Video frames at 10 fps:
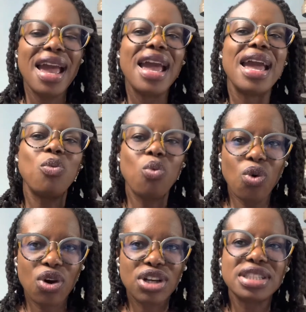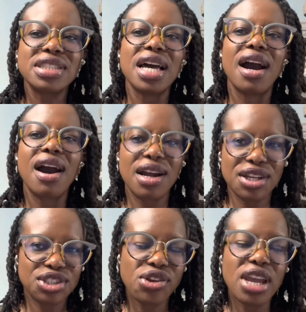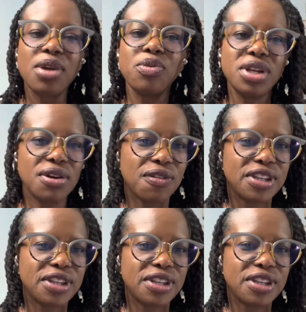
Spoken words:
it was harder to get rid of,